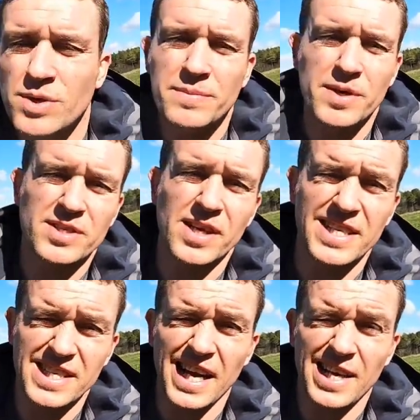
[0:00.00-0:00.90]
pretty much done
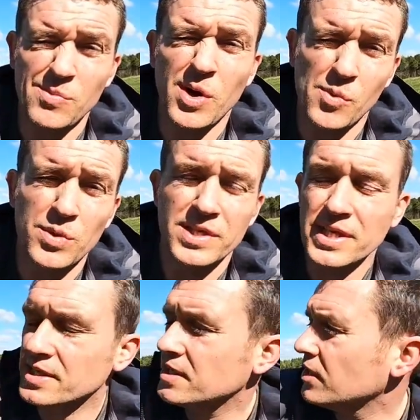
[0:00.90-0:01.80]
exactly what I
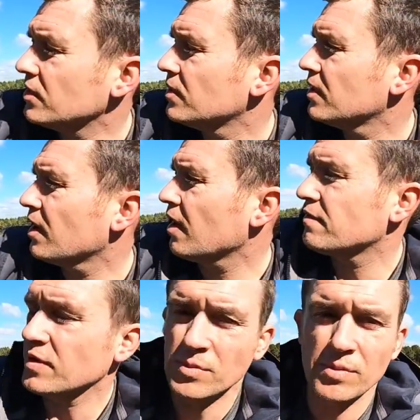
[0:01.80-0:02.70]
wanted it to do. I
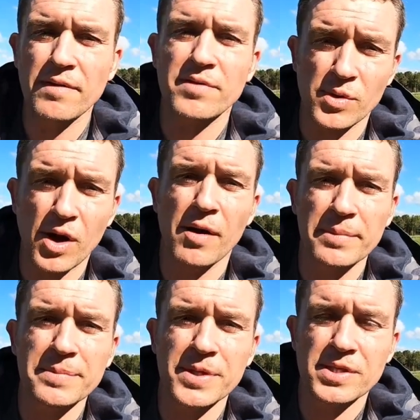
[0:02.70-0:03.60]
feel I feel
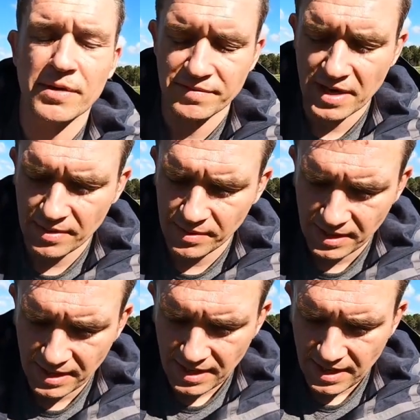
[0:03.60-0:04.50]
calm in myself now.
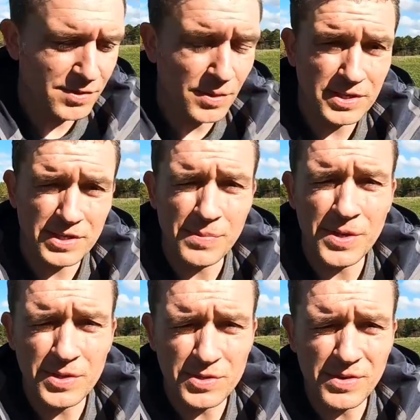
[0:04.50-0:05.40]
If you are
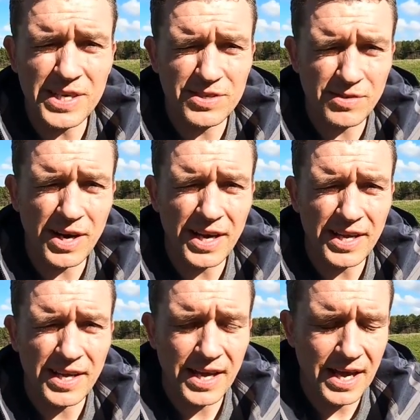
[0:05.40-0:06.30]
someone who's really
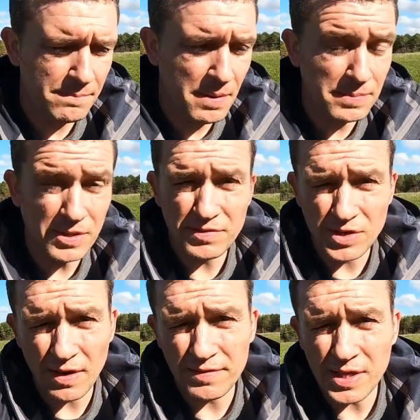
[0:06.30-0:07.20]
struggling, maybe you've
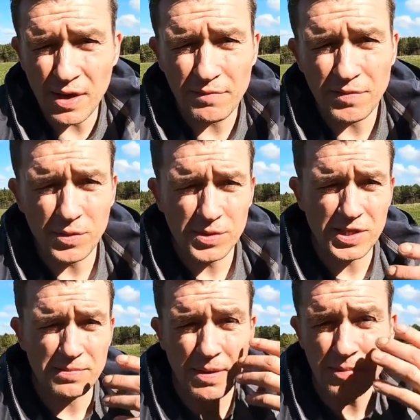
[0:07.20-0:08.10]
served in the armed
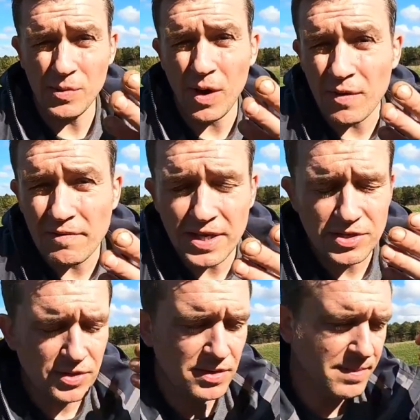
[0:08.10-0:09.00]
forces, maybe you are a
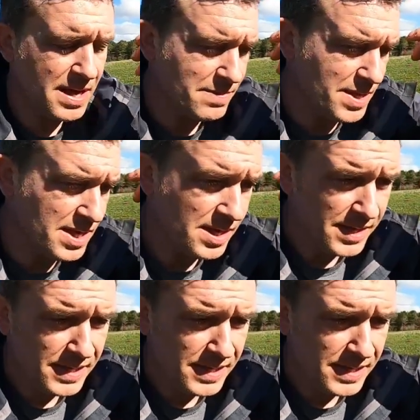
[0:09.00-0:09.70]
veteran, maybe